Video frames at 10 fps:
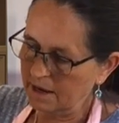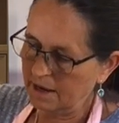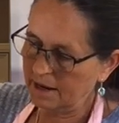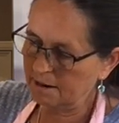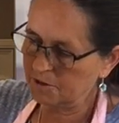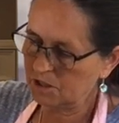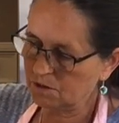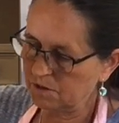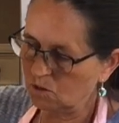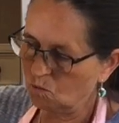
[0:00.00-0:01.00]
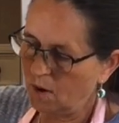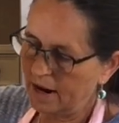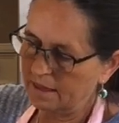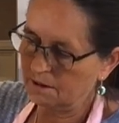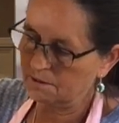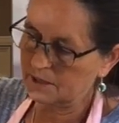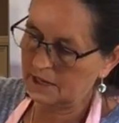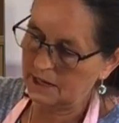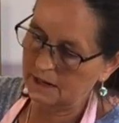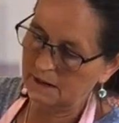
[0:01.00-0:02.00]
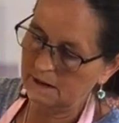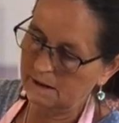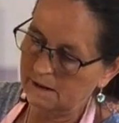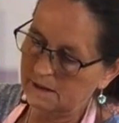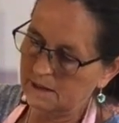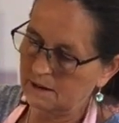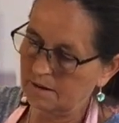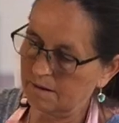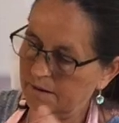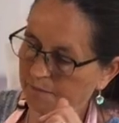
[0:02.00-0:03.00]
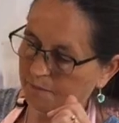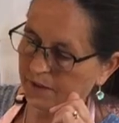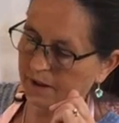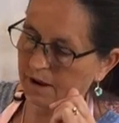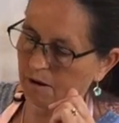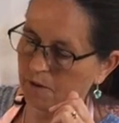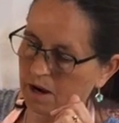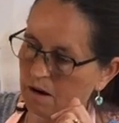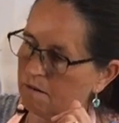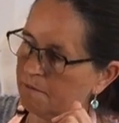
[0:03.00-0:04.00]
And I'm just going to weigh those in. So here we go.